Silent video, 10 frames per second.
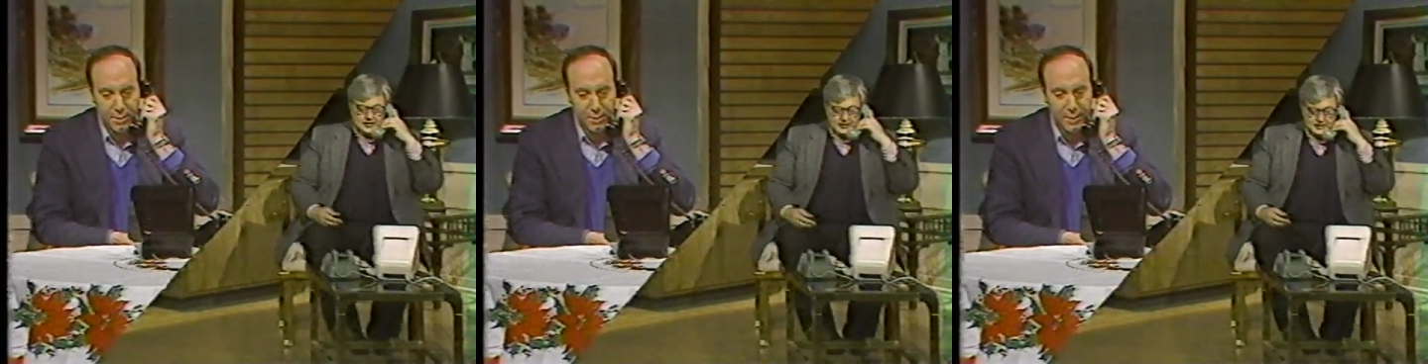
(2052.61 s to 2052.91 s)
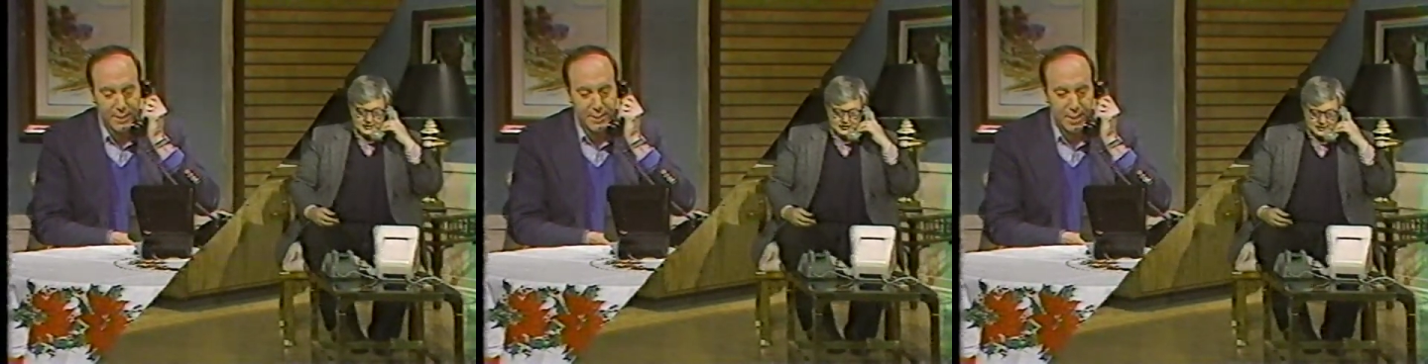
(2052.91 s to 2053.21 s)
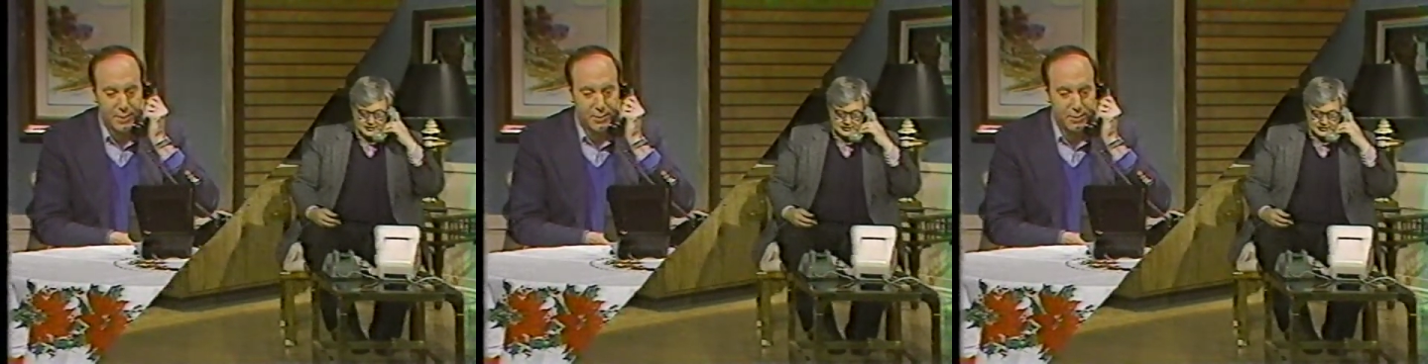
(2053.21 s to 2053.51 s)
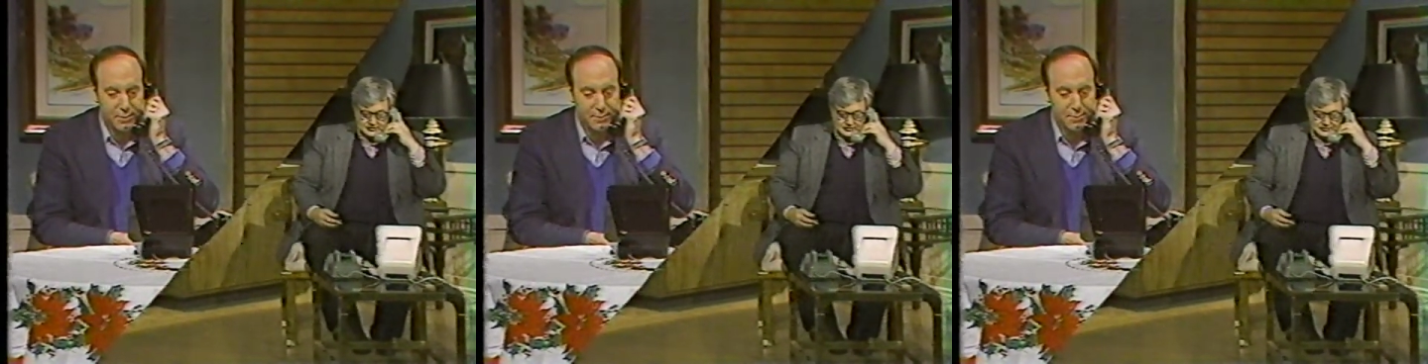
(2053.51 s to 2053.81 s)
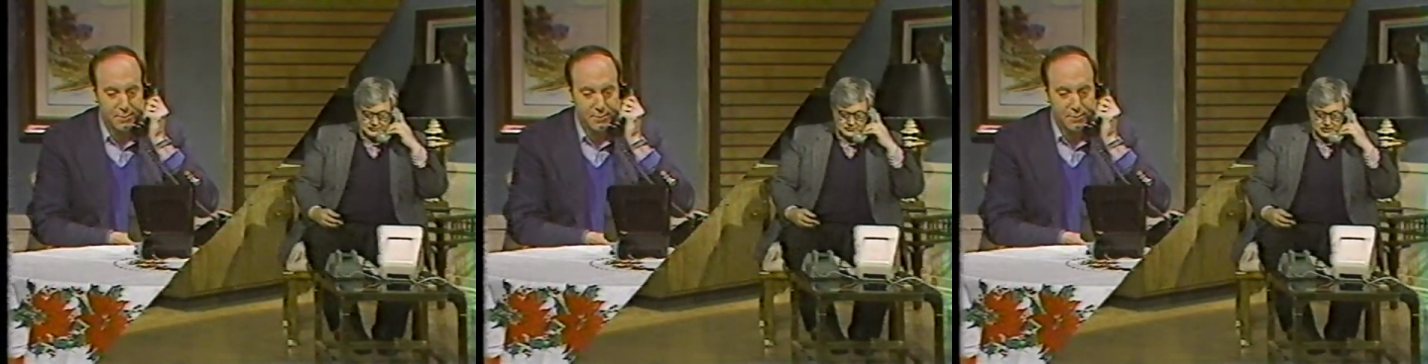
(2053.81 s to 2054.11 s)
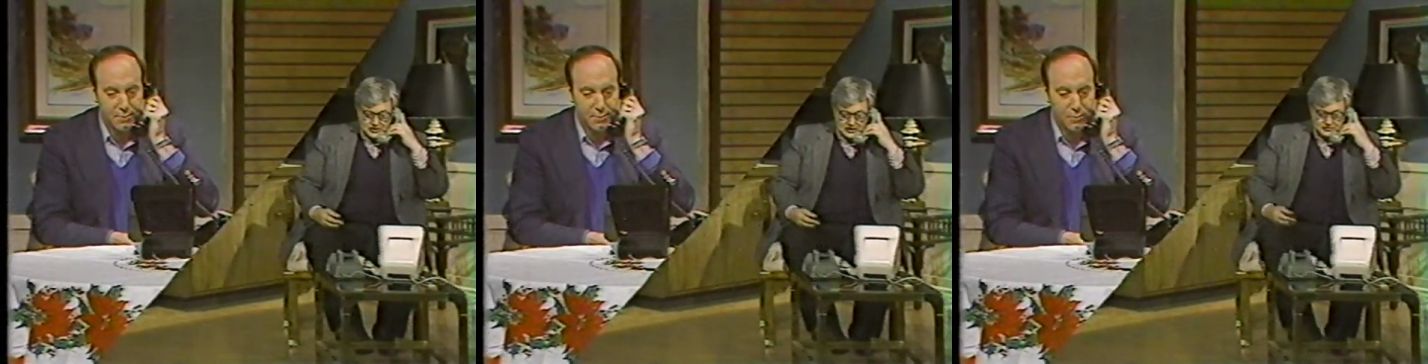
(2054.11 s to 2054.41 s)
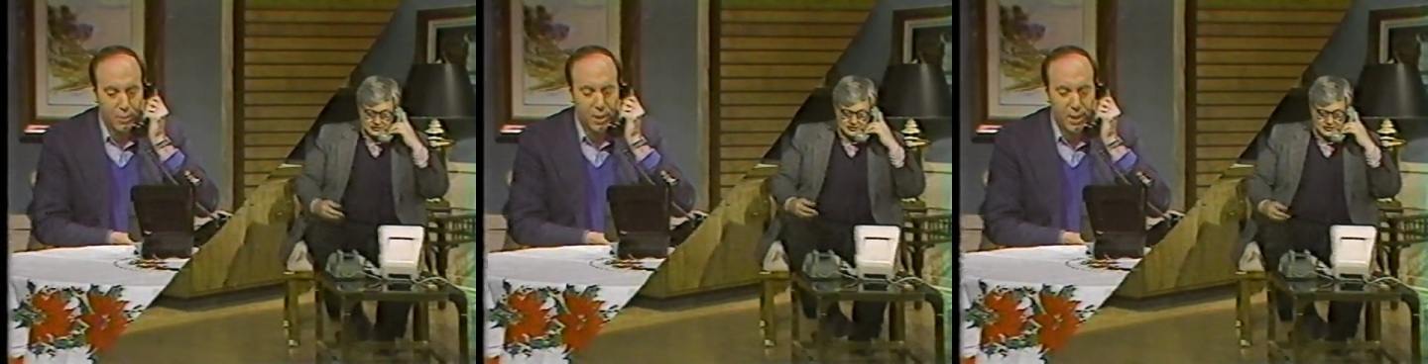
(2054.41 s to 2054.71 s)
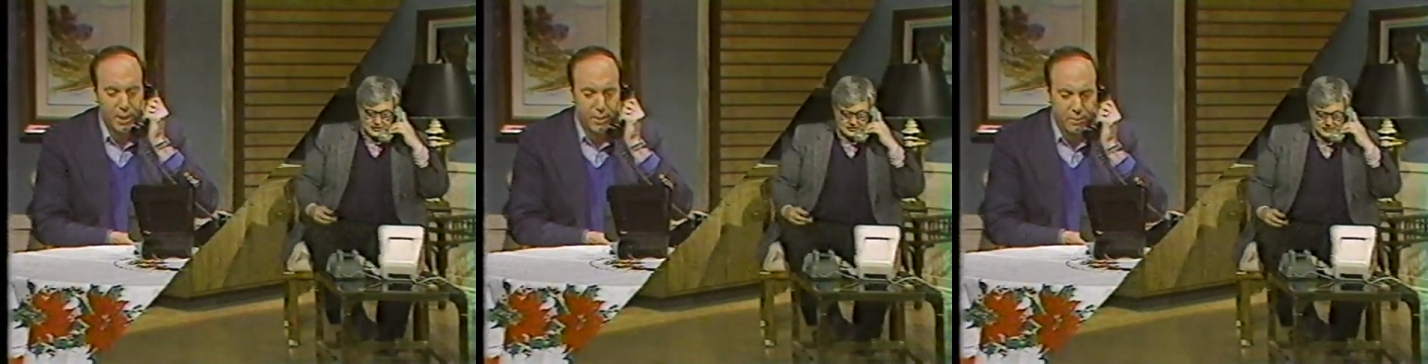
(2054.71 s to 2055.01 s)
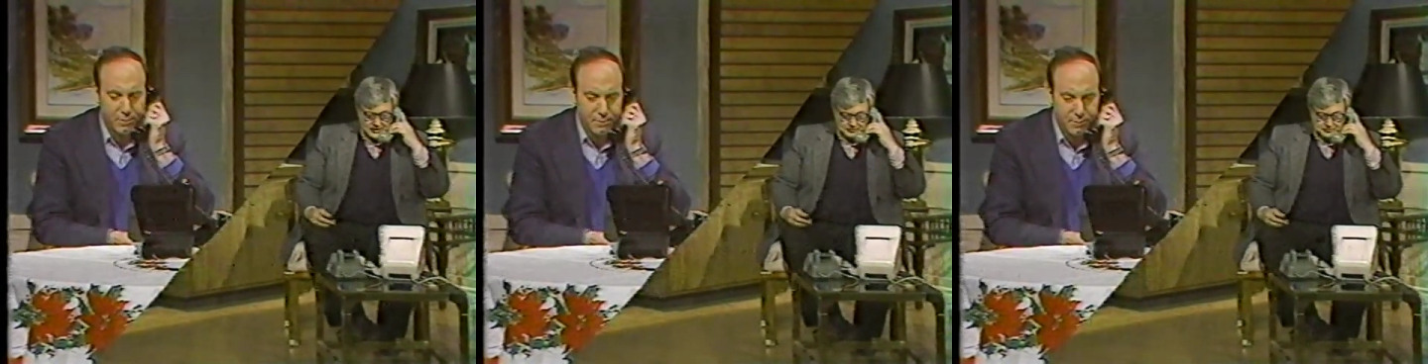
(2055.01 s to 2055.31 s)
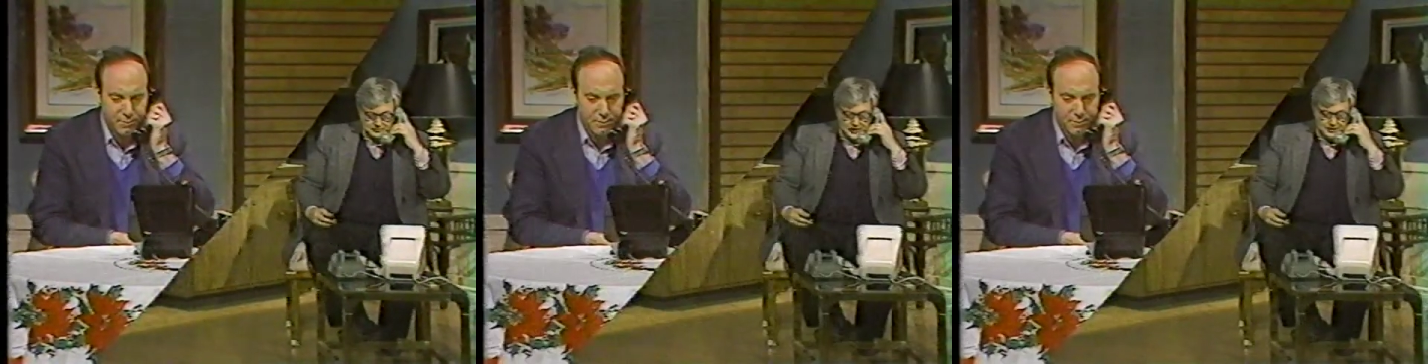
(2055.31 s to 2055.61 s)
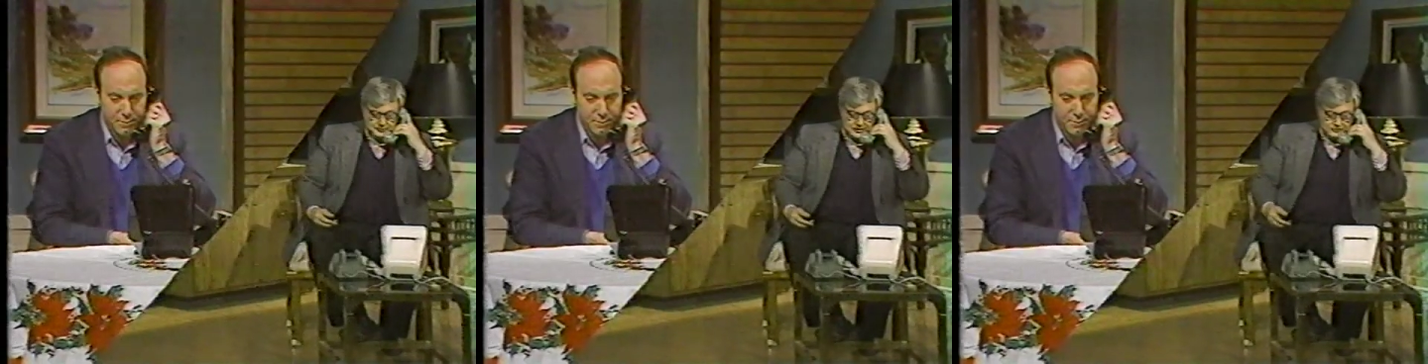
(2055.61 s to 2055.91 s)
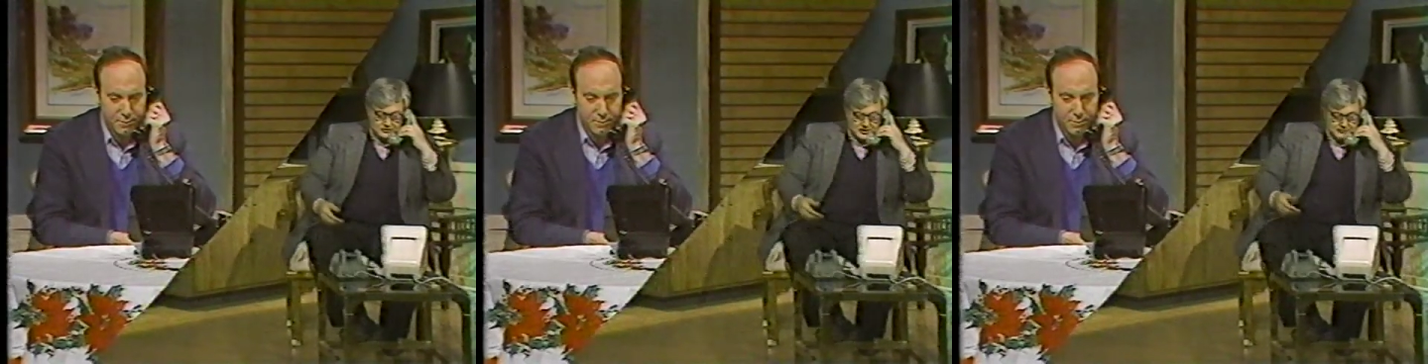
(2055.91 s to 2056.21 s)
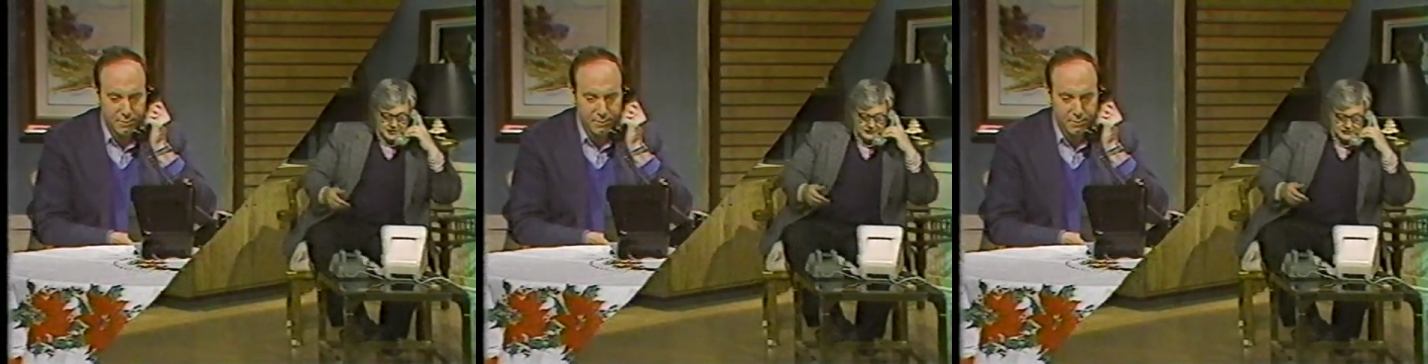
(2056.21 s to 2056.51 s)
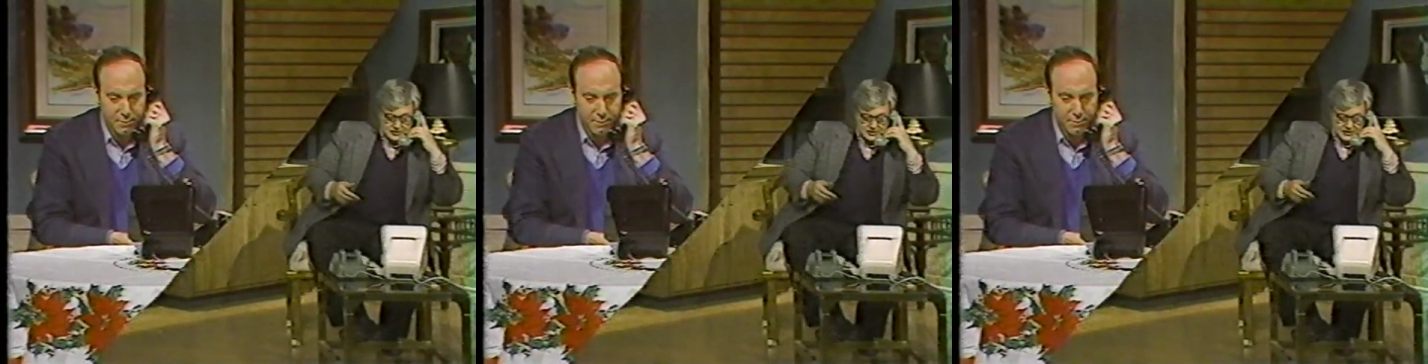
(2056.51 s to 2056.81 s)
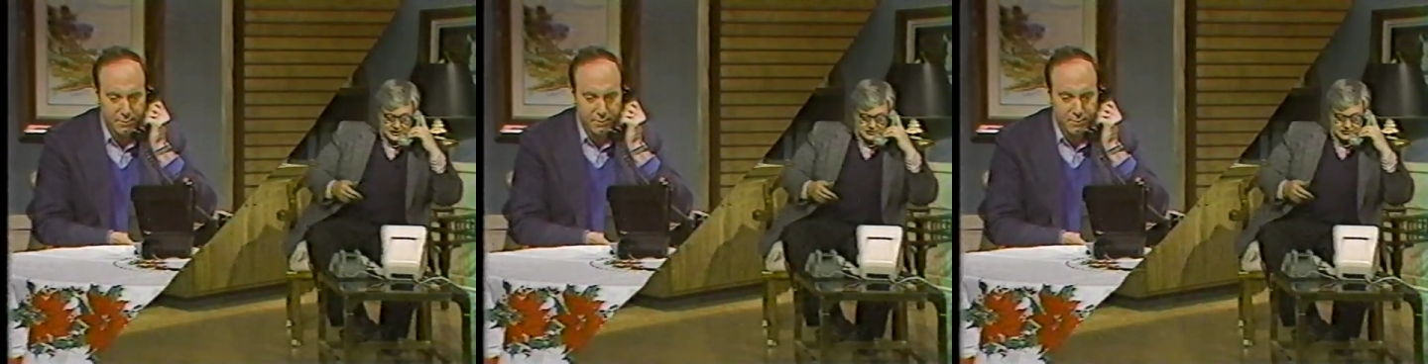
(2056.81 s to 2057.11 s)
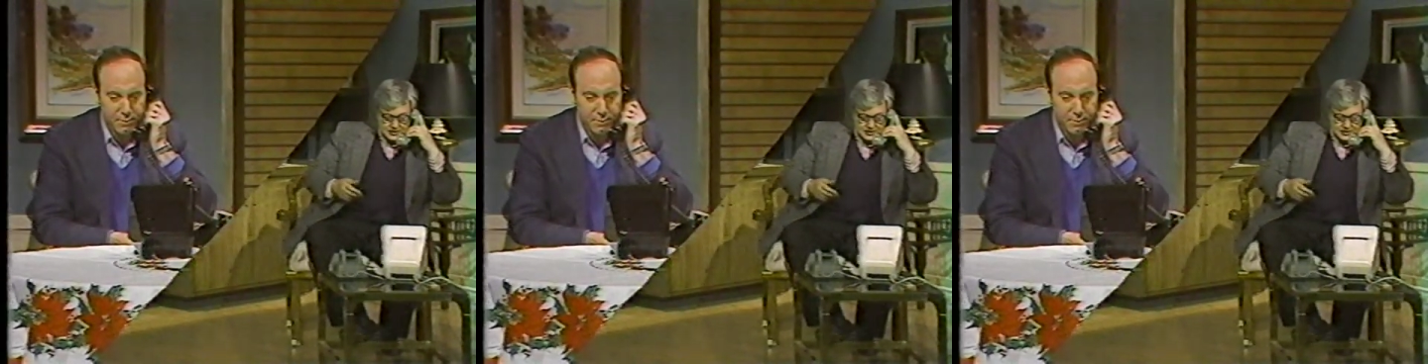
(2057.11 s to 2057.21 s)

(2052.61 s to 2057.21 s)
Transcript: And, that's not uh, true. Uh, that's not true. Where are you? I'm I'm in front of my Visitel